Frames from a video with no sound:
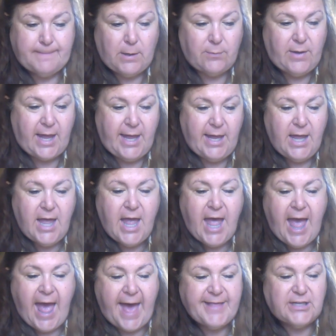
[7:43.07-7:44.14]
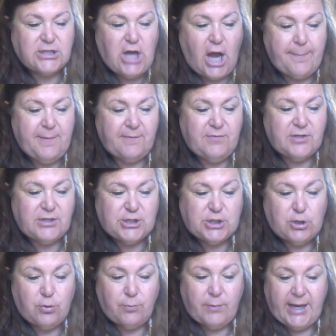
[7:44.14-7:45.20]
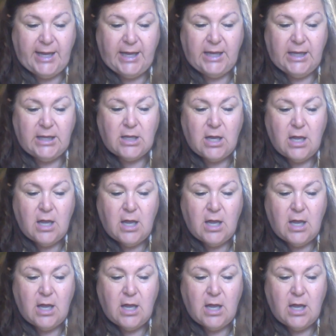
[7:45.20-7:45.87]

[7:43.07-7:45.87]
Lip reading: Okay? At the top of the screen,